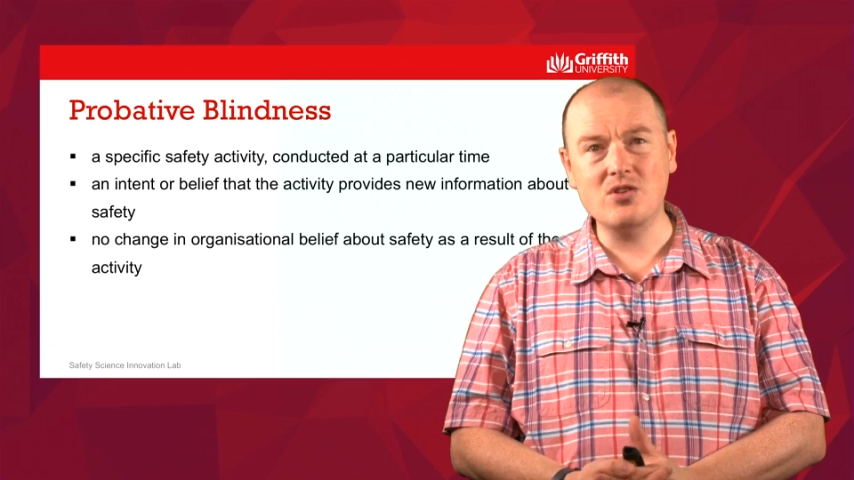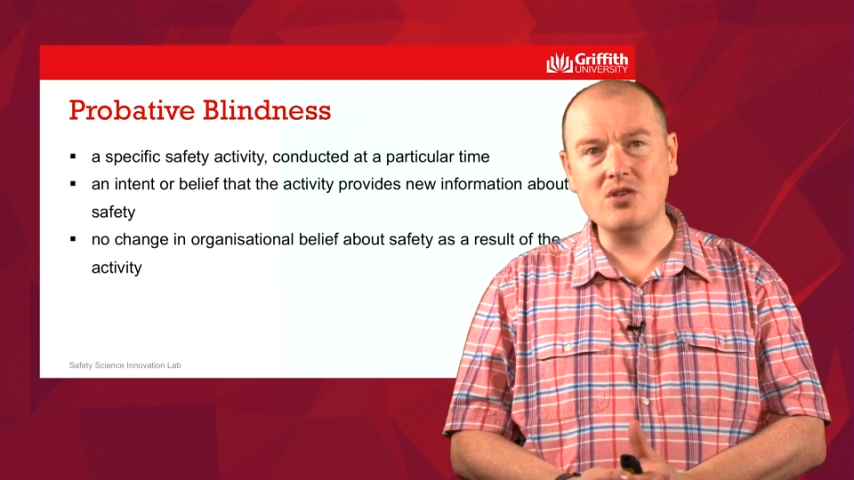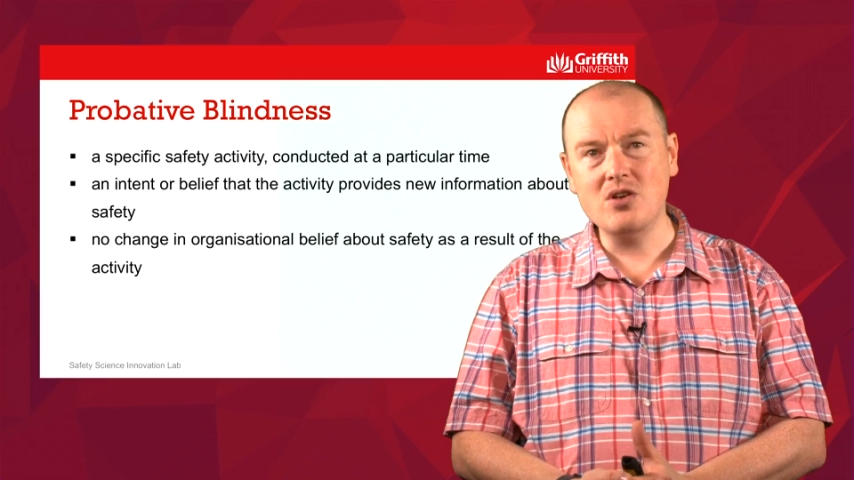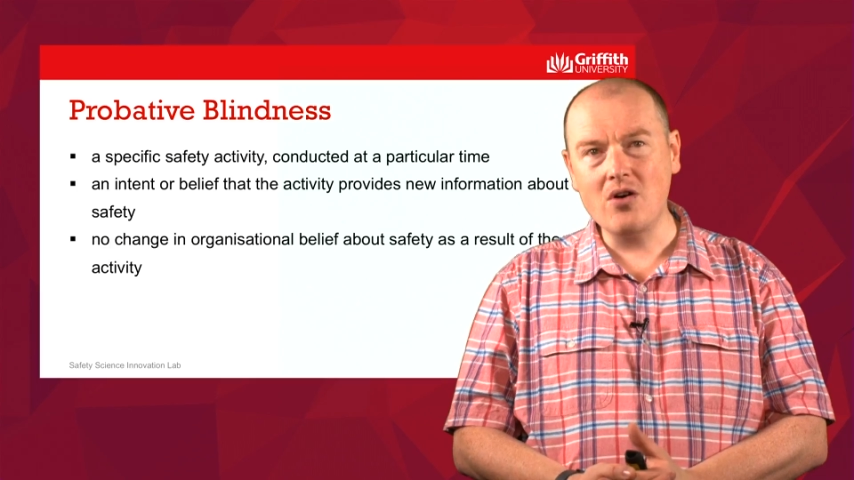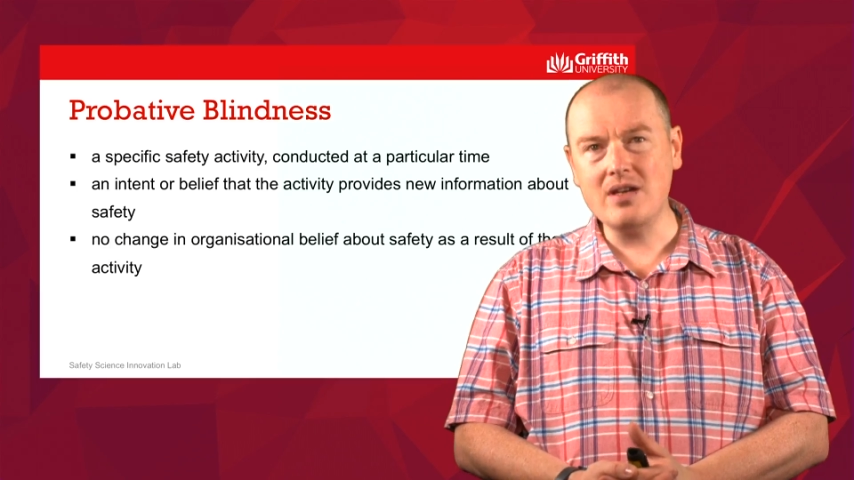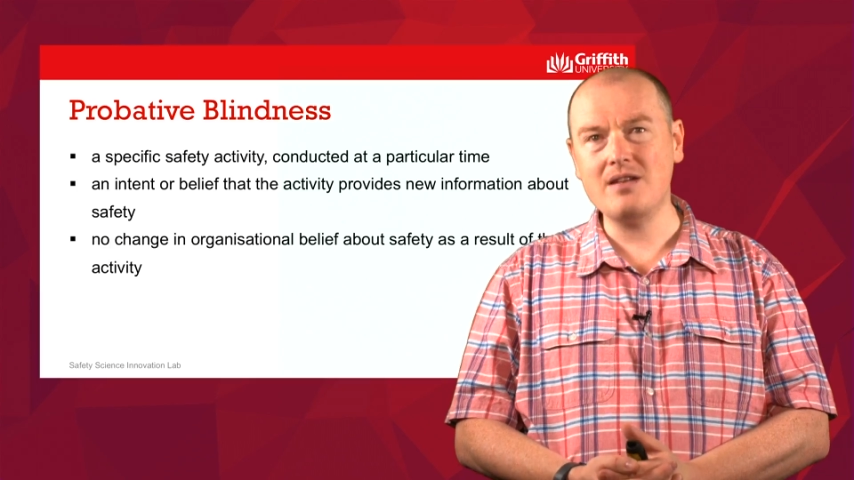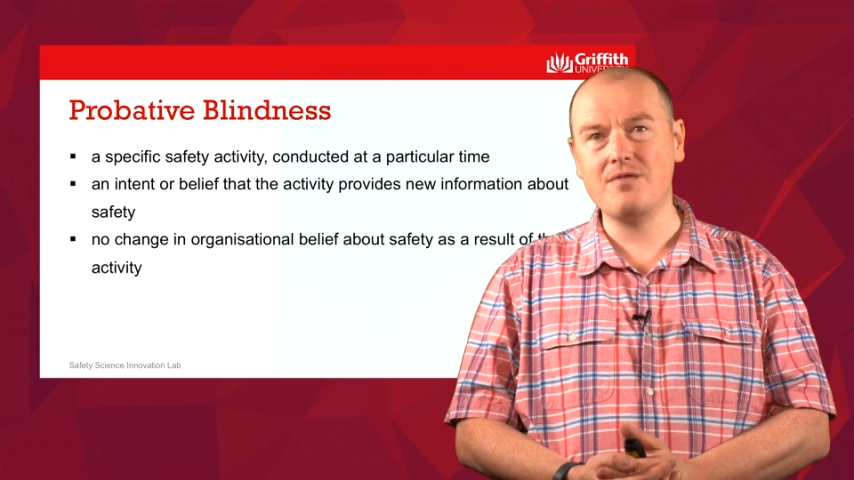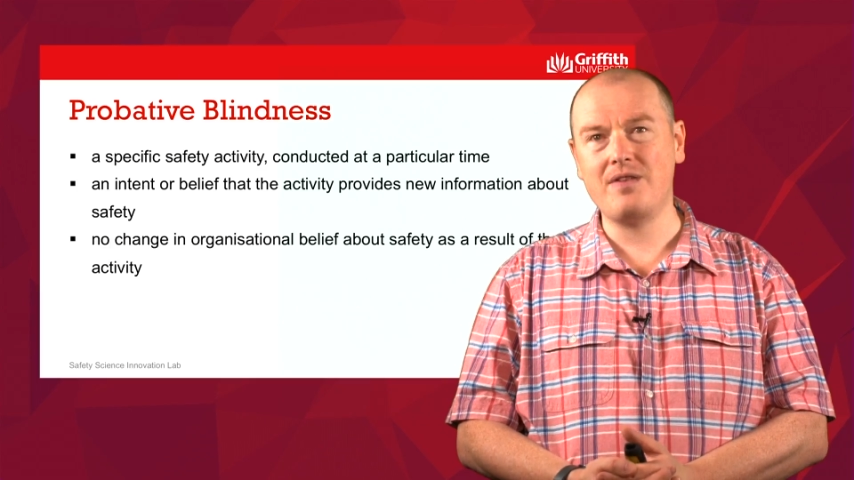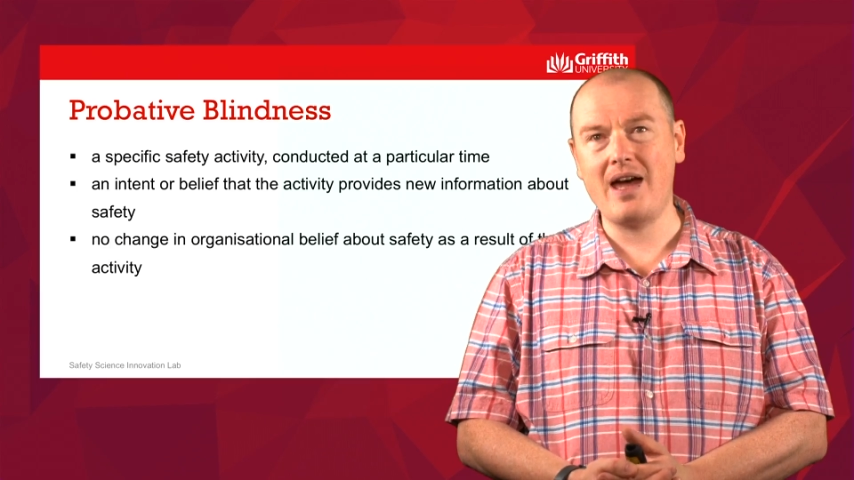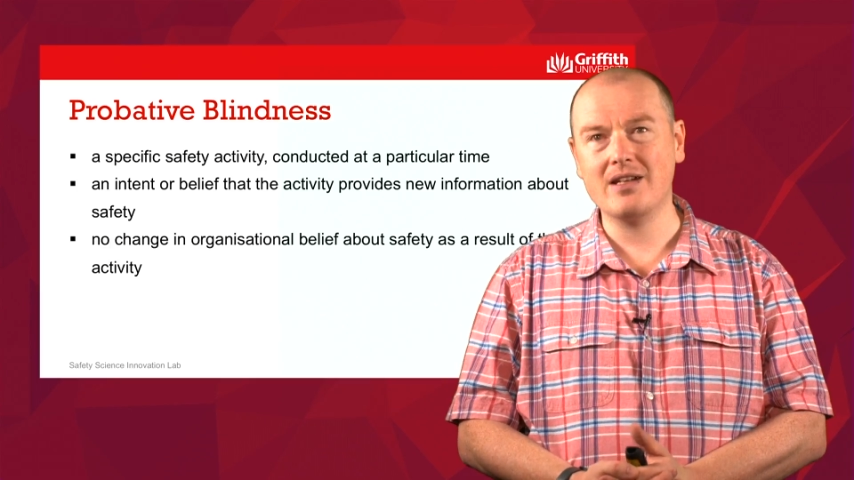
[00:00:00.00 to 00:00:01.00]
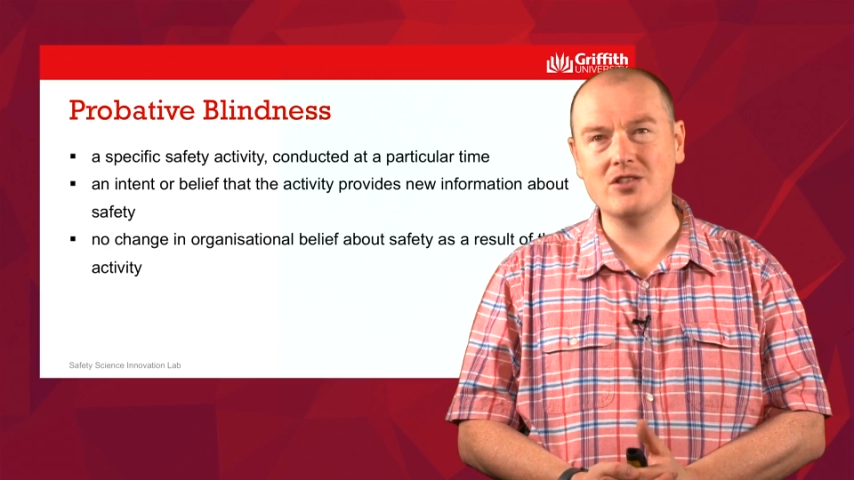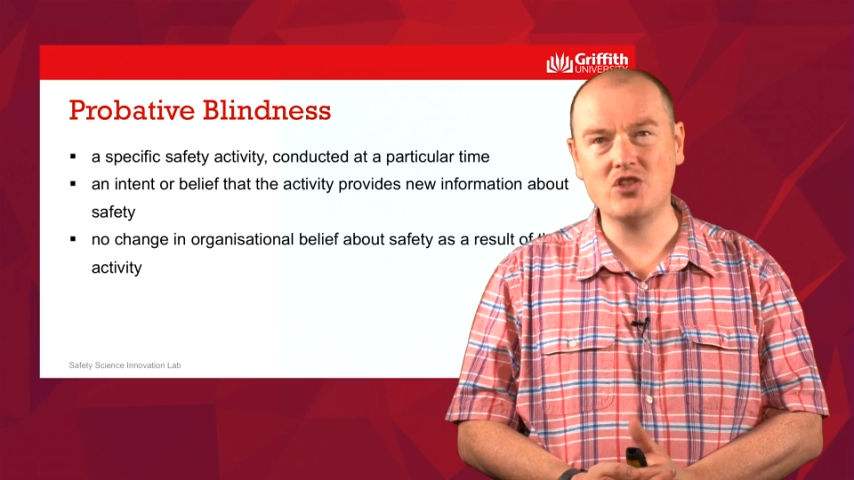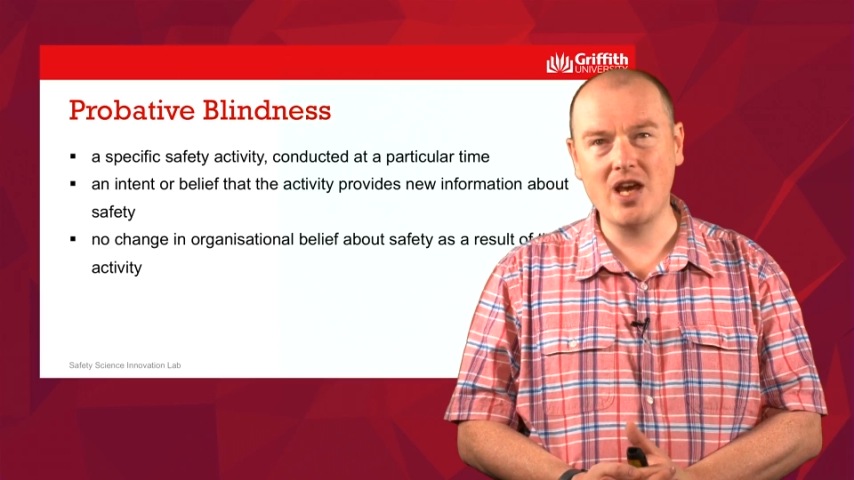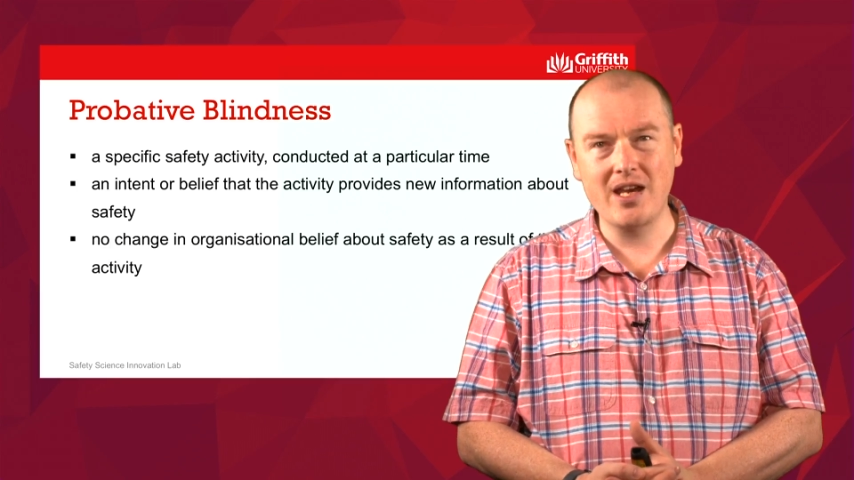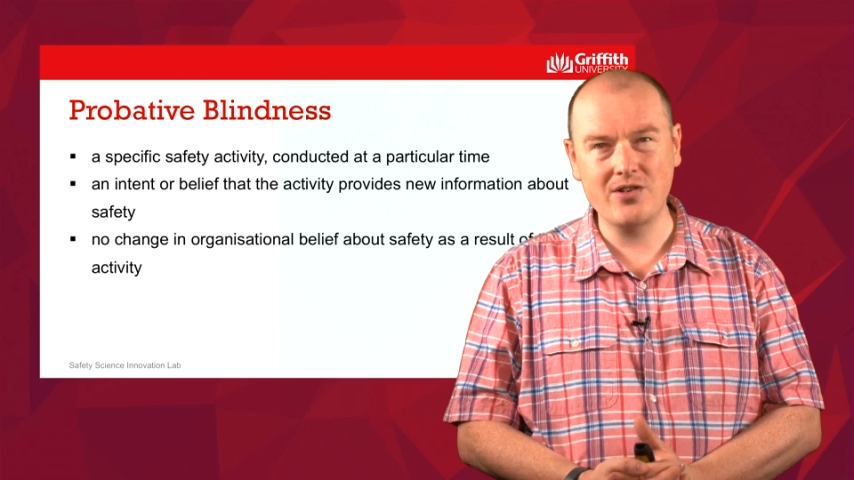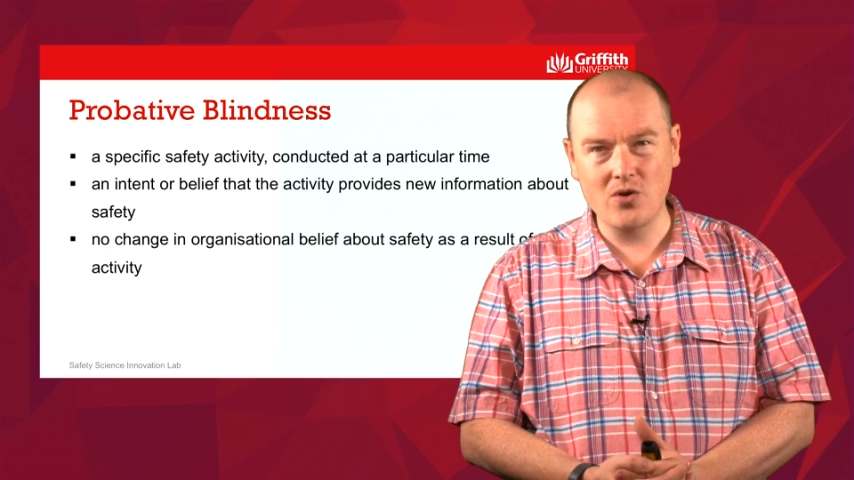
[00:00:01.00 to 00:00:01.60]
not, in fact, change